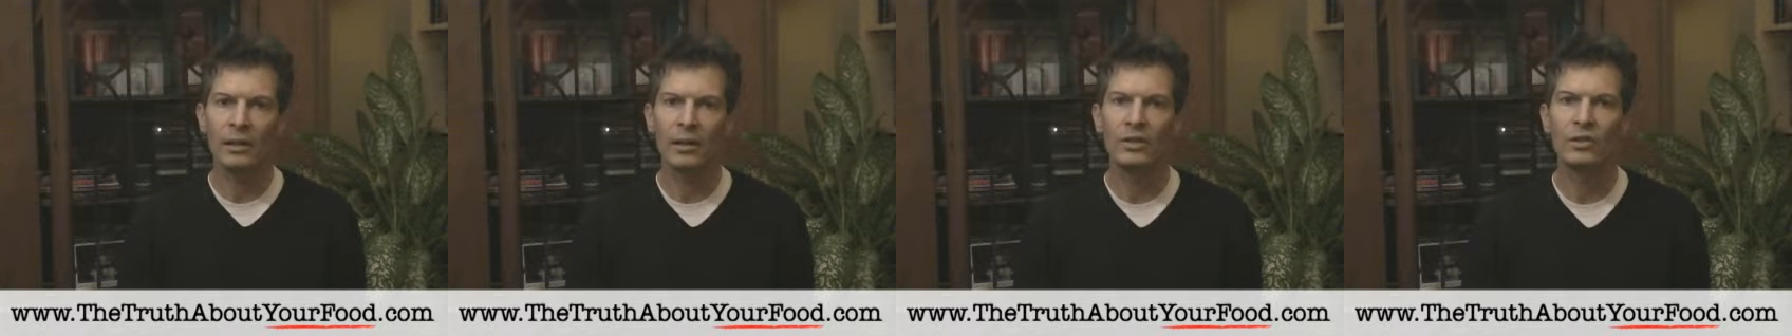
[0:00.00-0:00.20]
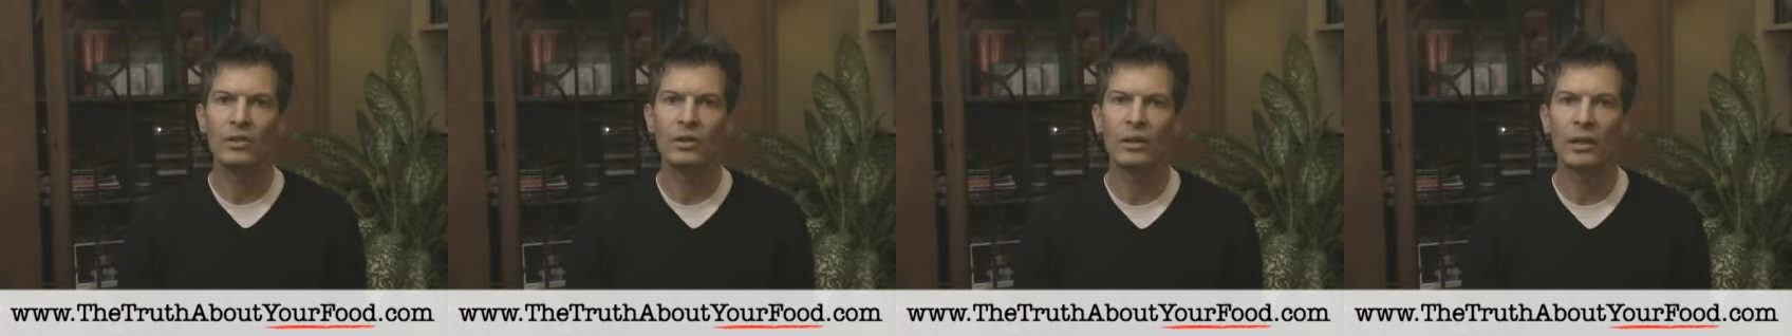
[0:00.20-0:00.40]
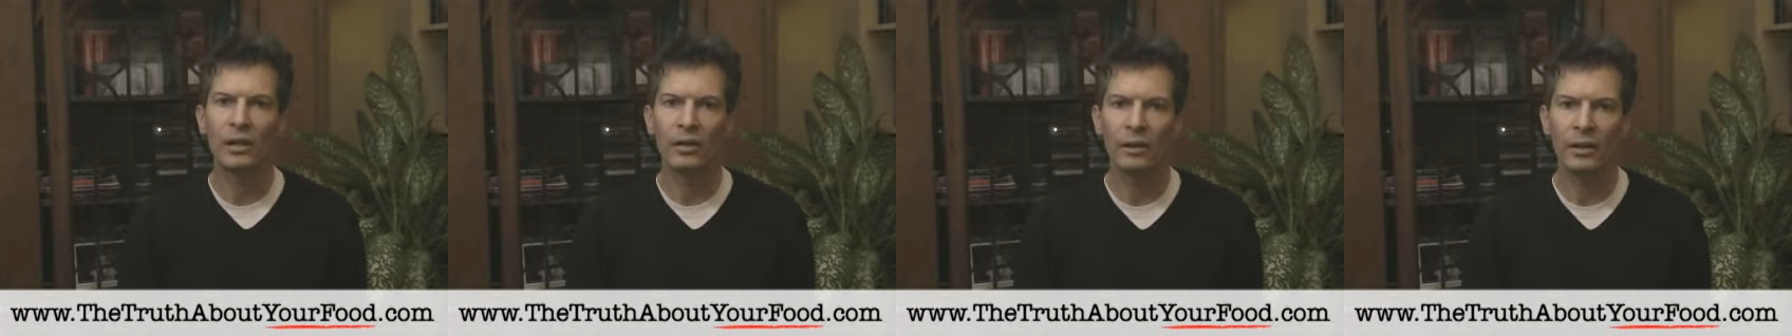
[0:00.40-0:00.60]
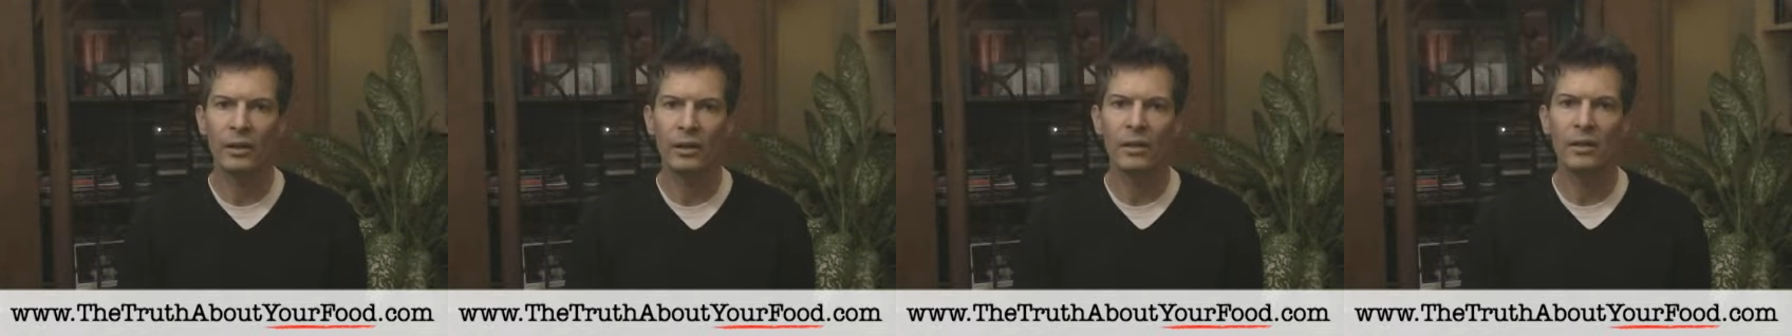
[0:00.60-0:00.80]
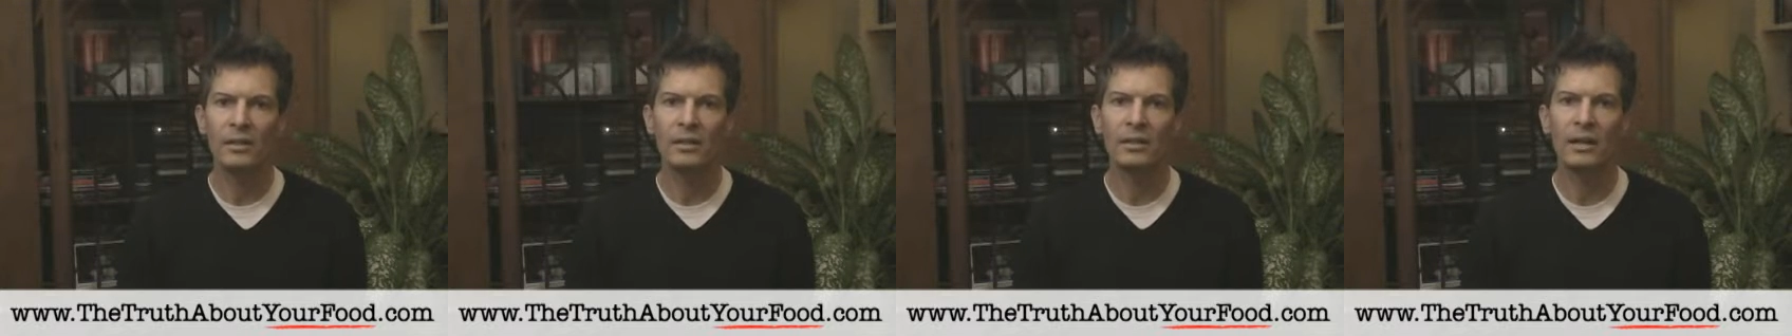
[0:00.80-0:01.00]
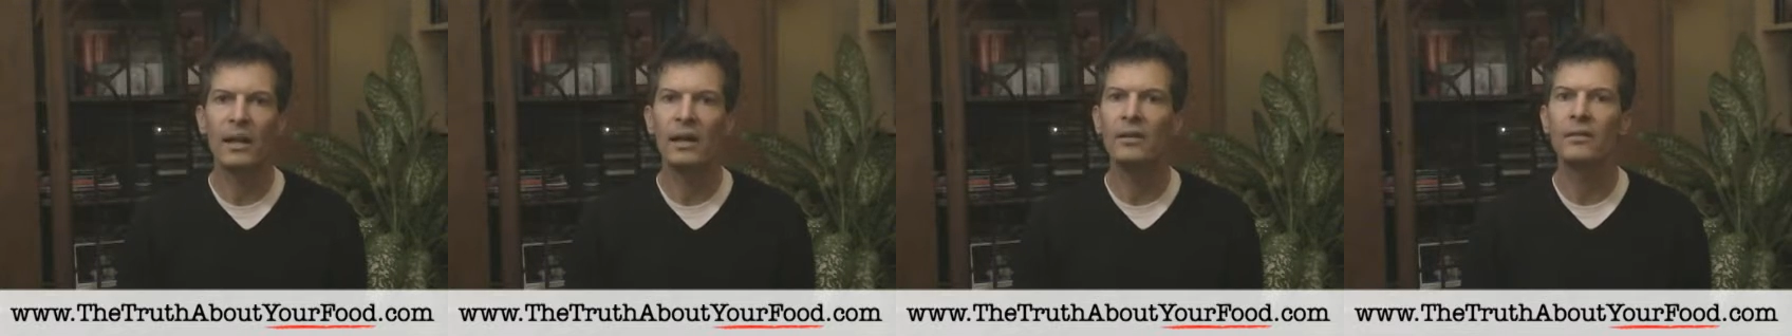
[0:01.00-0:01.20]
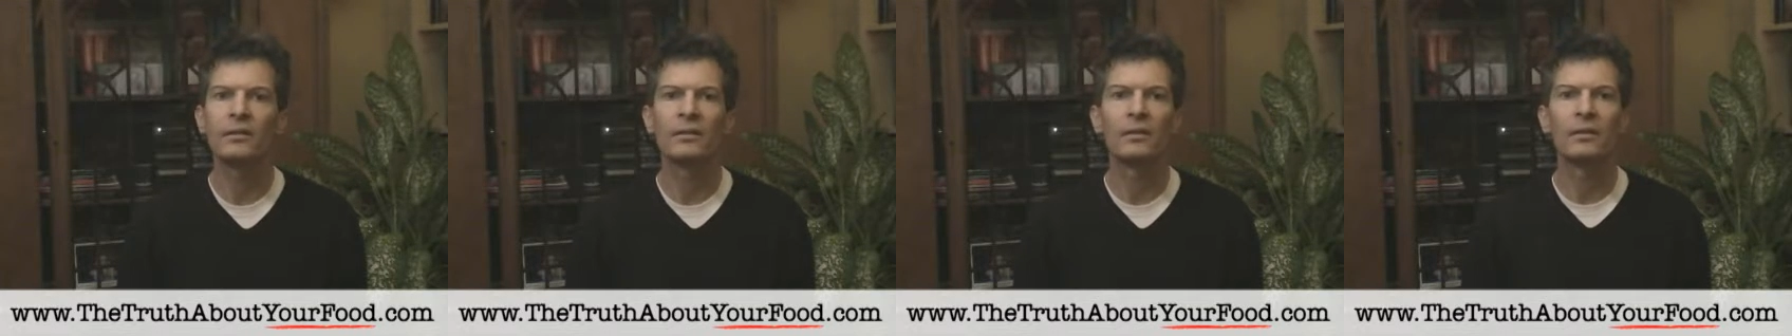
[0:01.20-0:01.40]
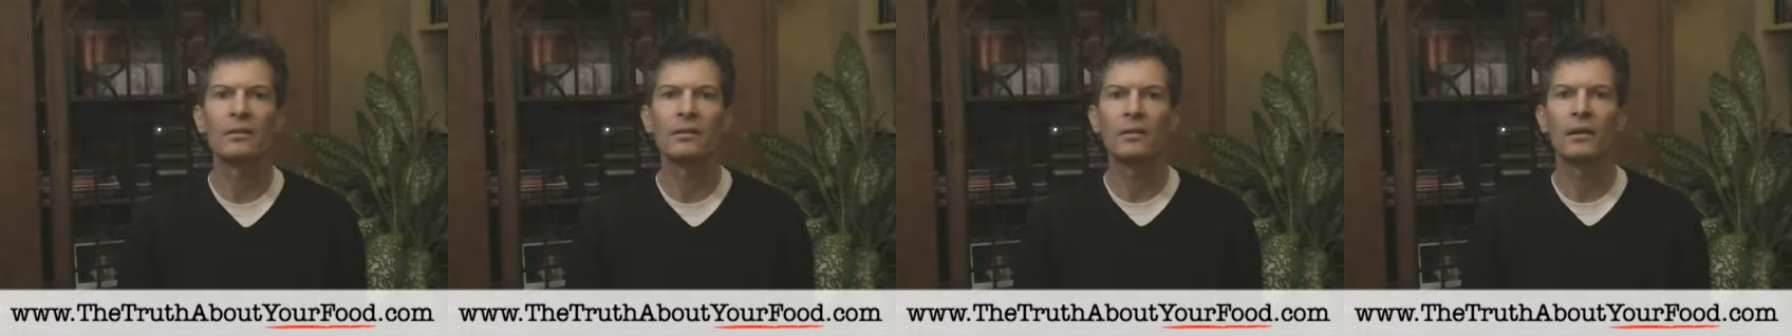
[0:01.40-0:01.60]
engineering
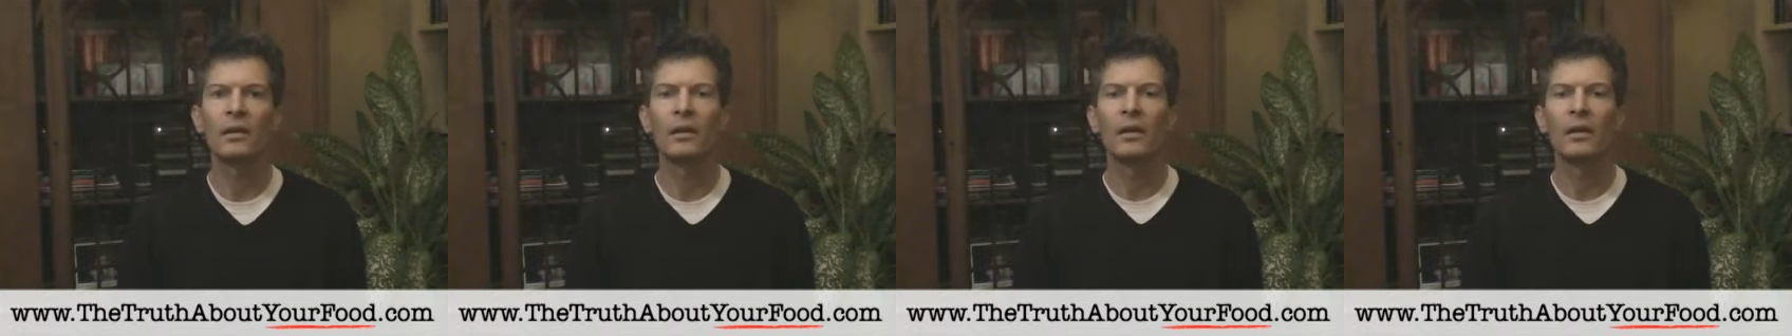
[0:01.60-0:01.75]
scientist